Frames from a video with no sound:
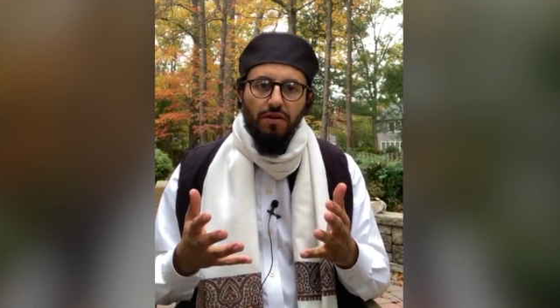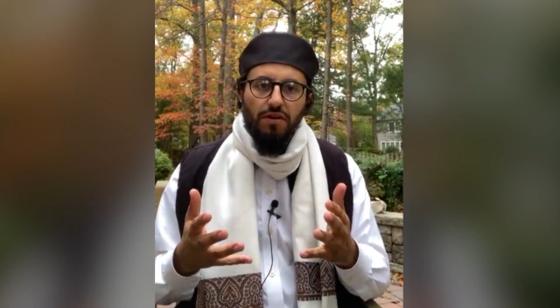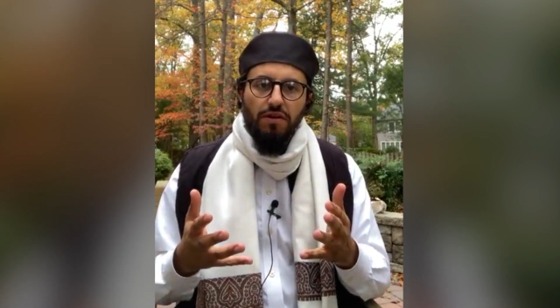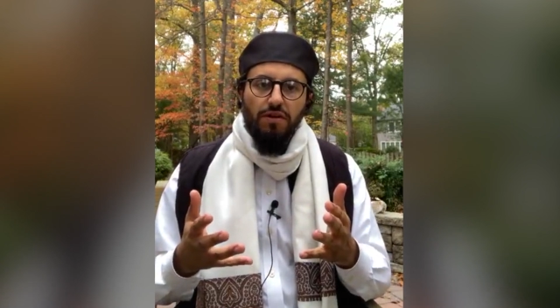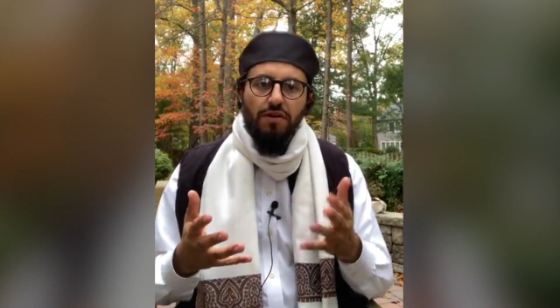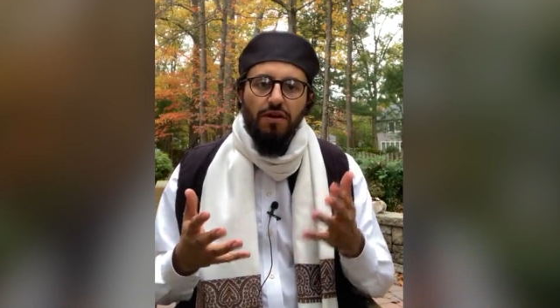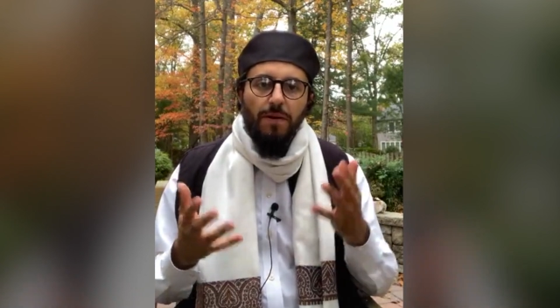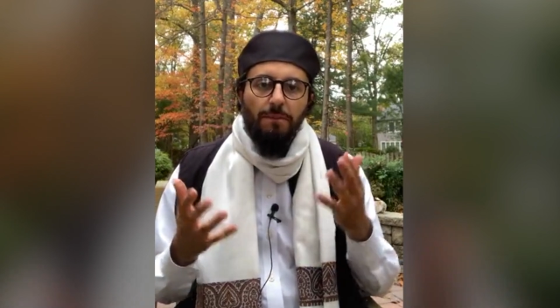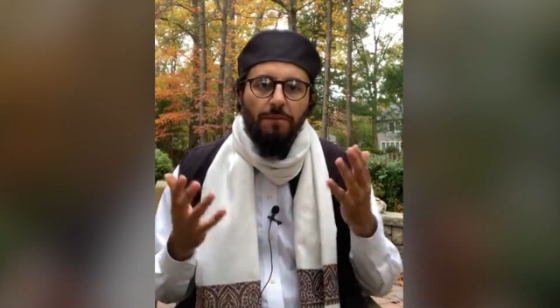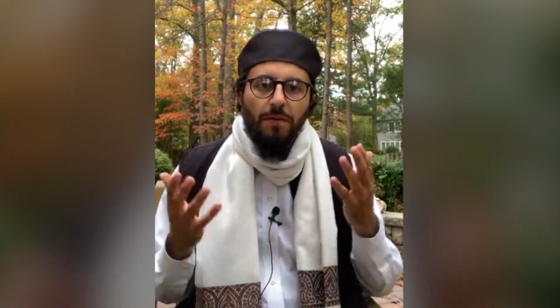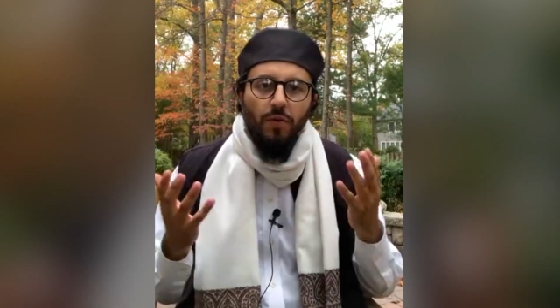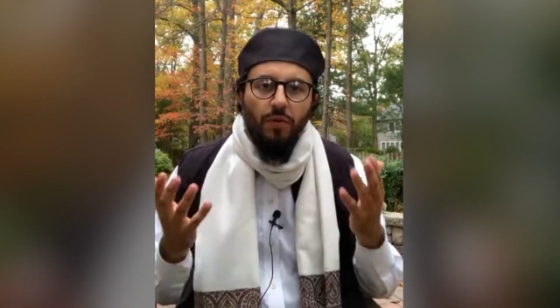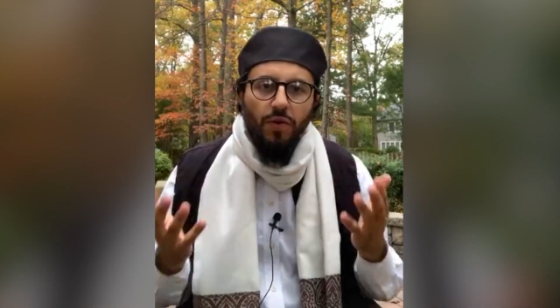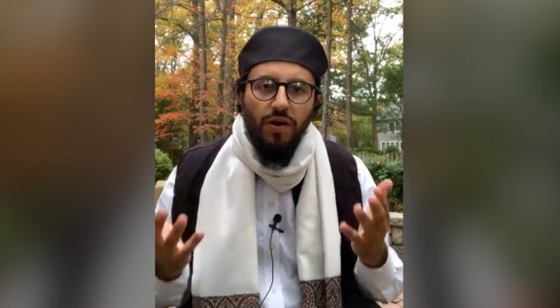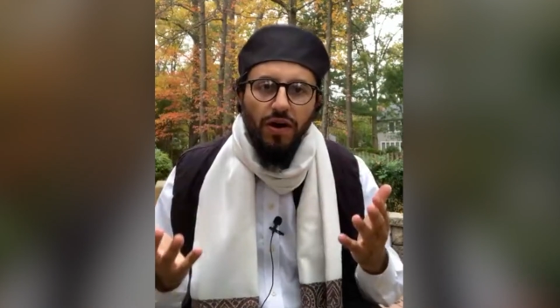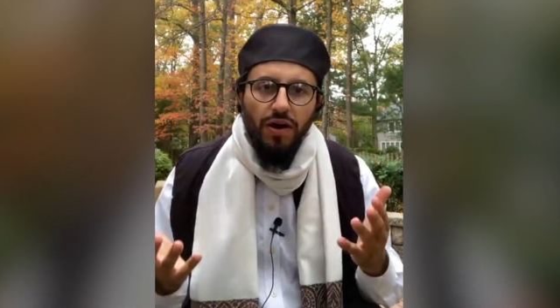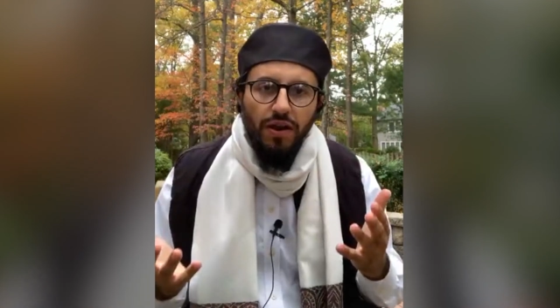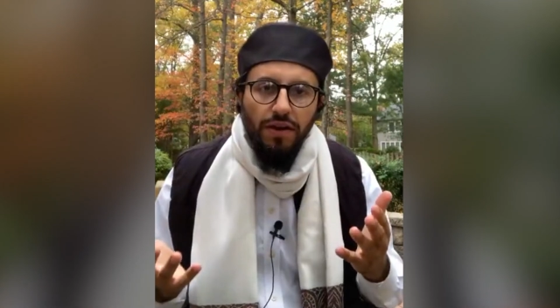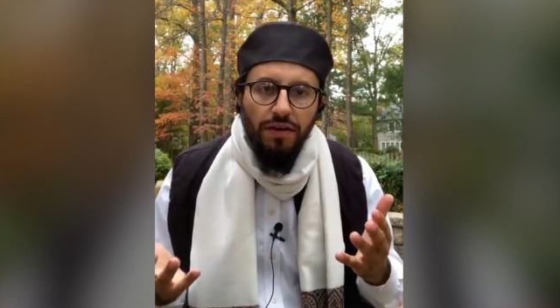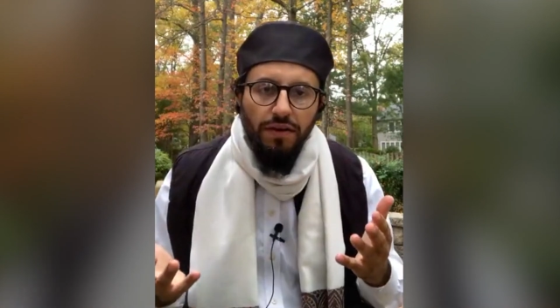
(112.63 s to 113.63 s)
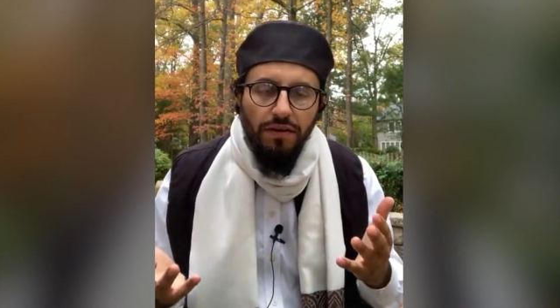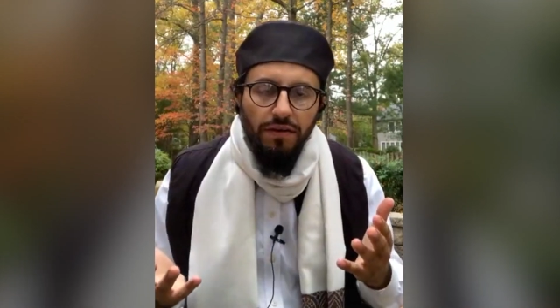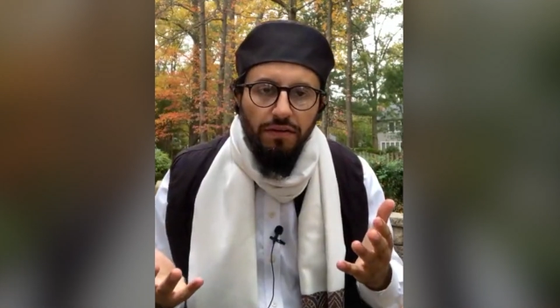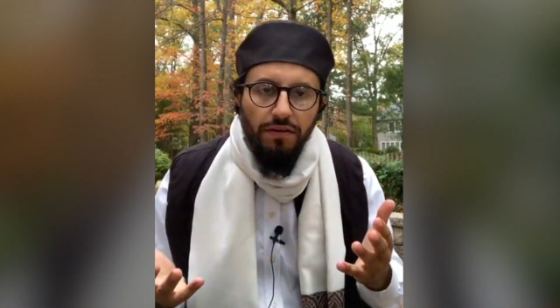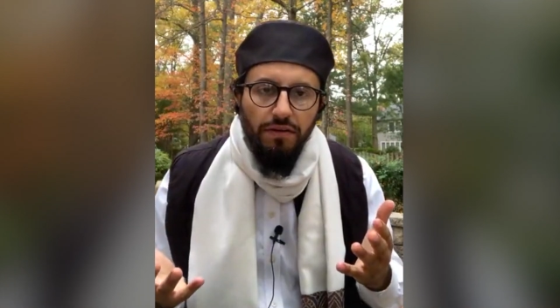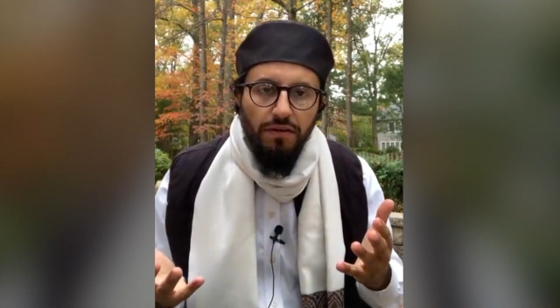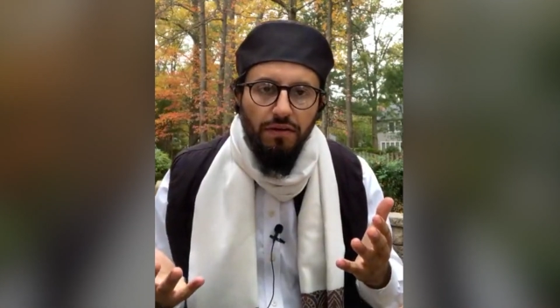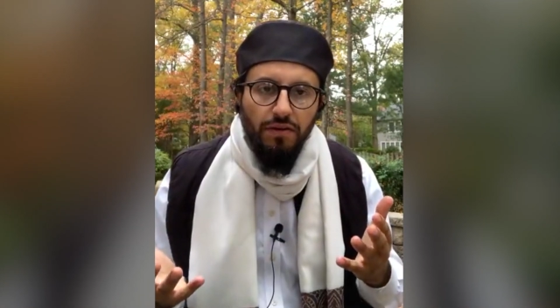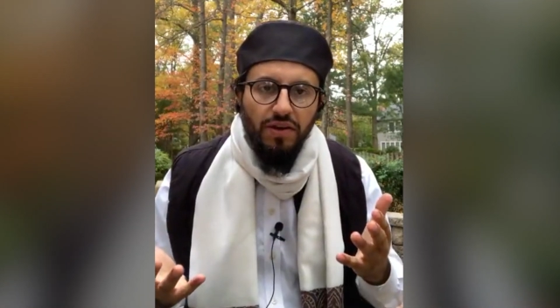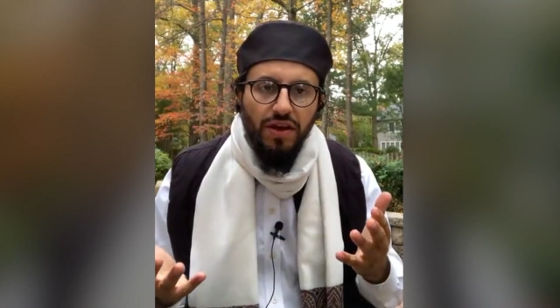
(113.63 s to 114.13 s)
Number one,
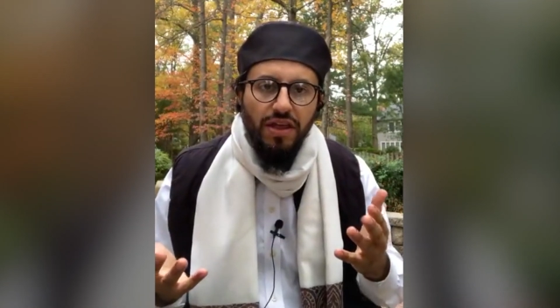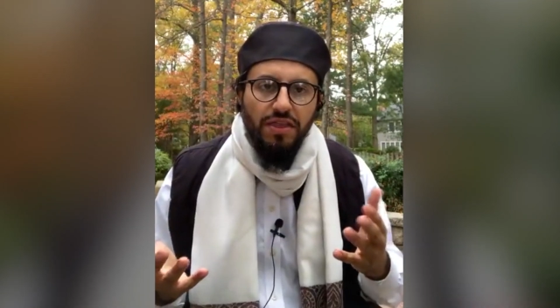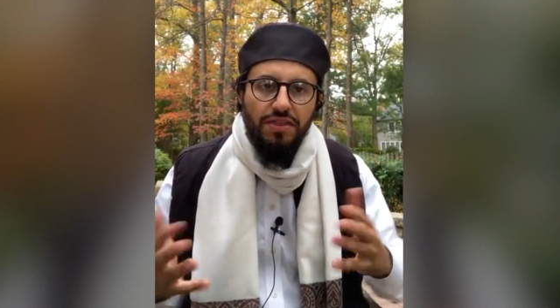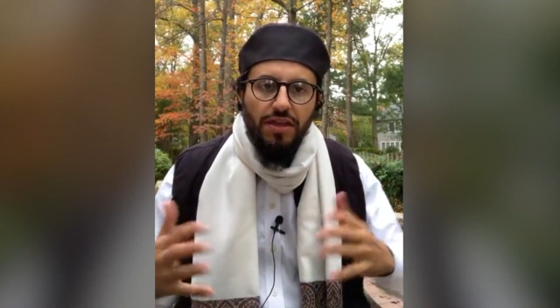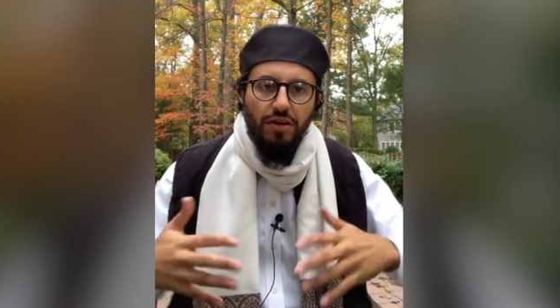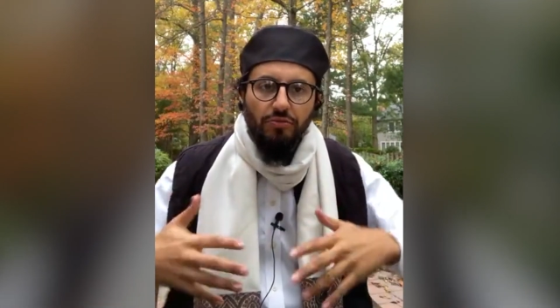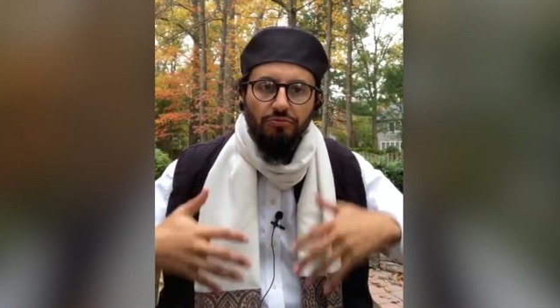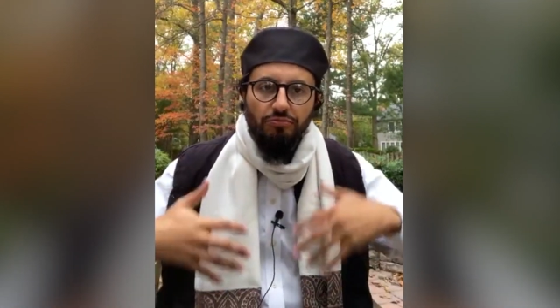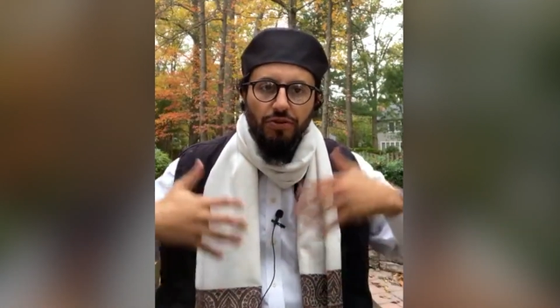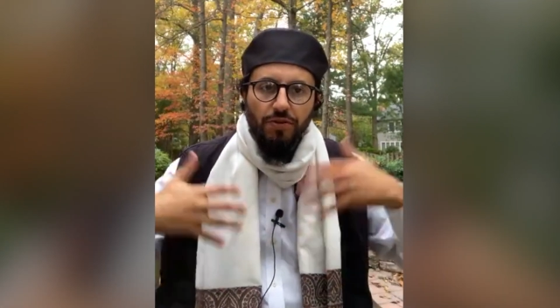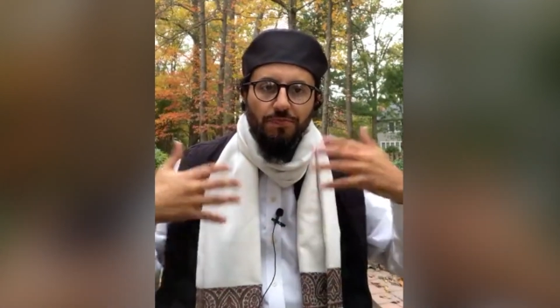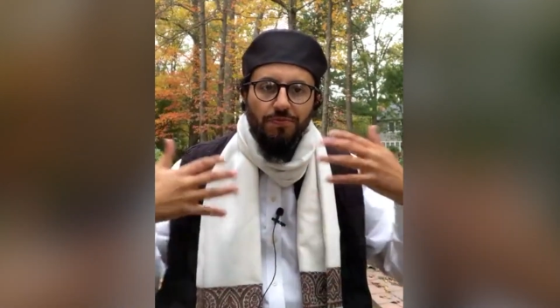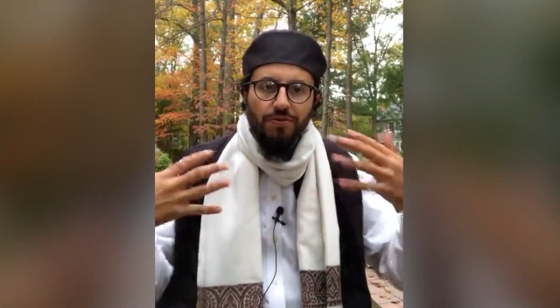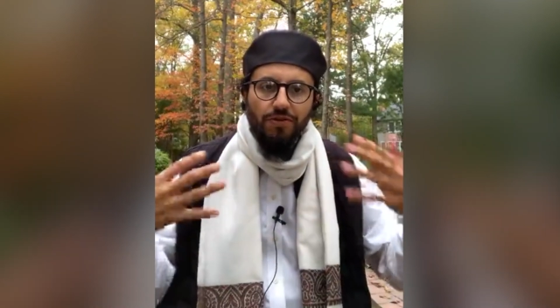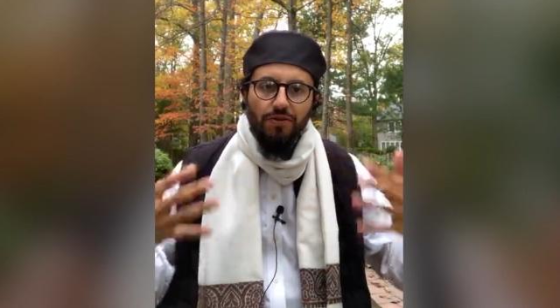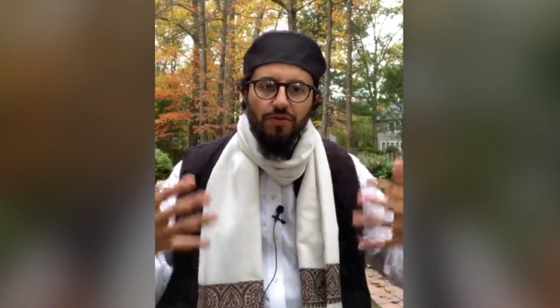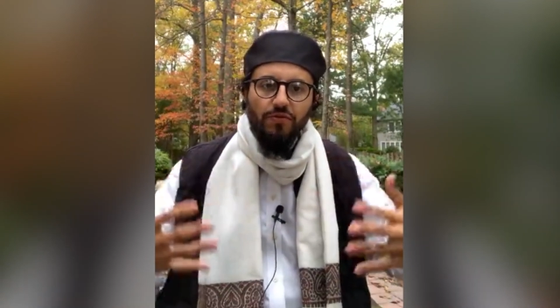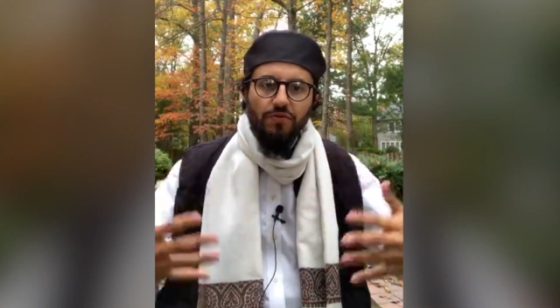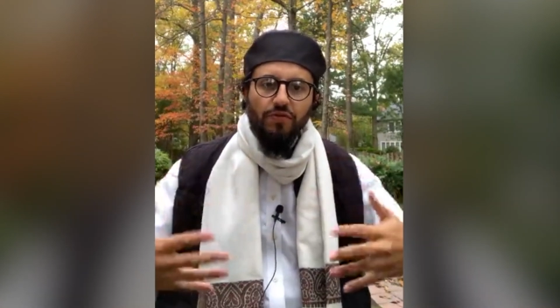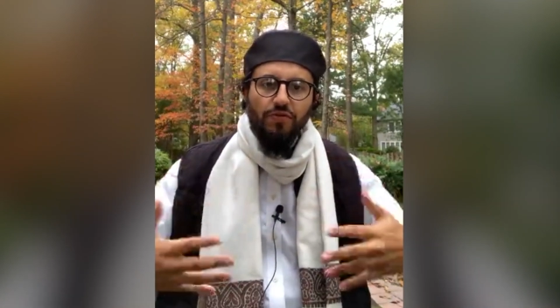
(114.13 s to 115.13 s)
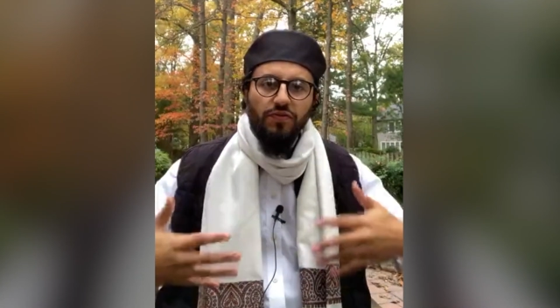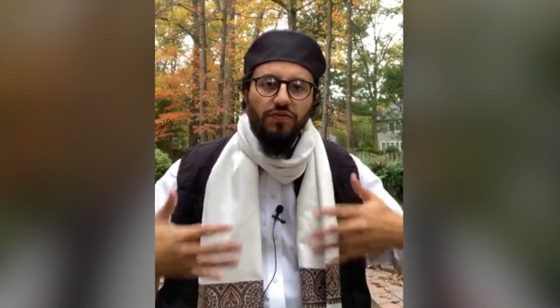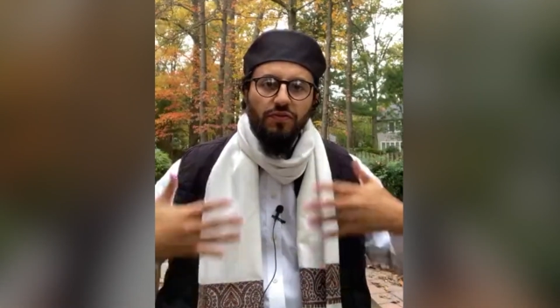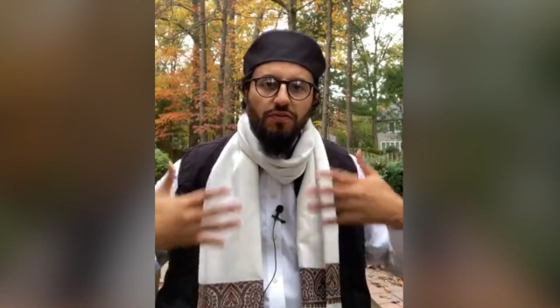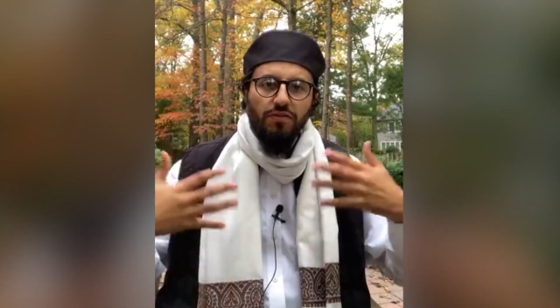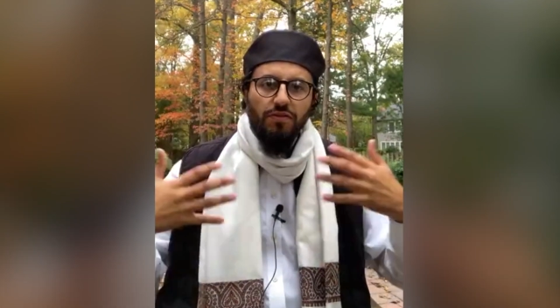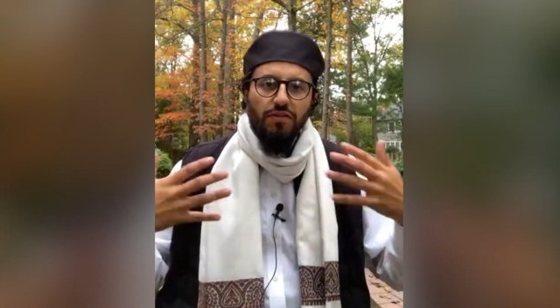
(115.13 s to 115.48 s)
okay, they reproduce.